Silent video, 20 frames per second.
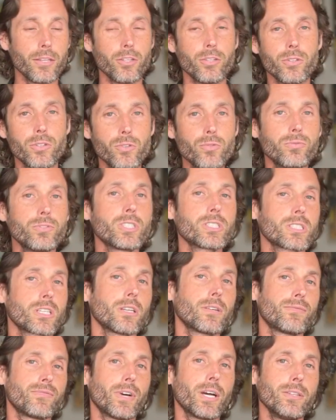You've just got
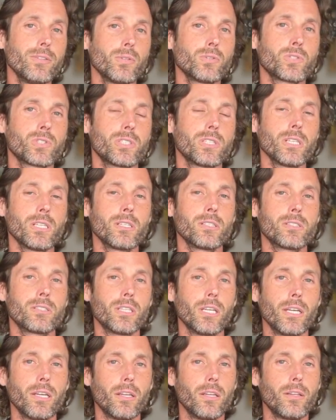to find those things
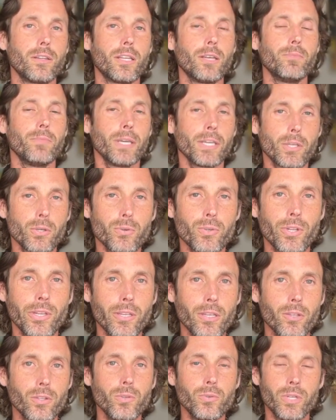that make you
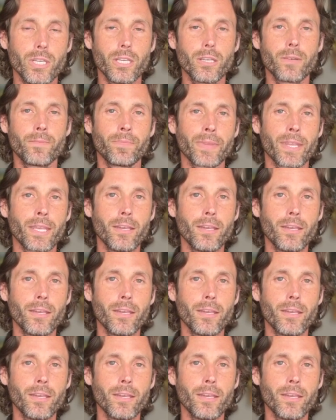unique,